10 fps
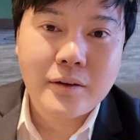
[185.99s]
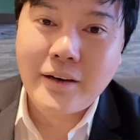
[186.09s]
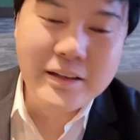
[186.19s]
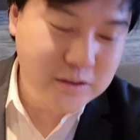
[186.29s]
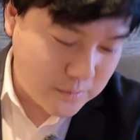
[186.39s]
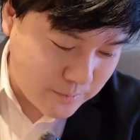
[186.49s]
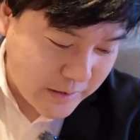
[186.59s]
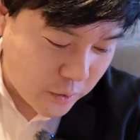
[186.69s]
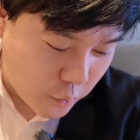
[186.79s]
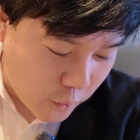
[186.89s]
Let's
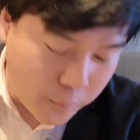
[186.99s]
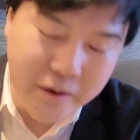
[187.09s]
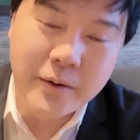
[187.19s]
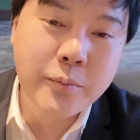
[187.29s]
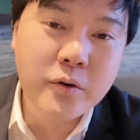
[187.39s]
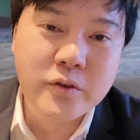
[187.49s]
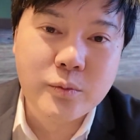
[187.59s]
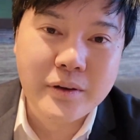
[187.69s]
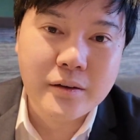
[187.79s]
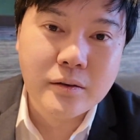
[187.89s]
make a role play and prove it
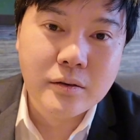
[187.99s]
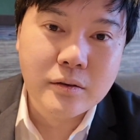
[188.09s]
to me.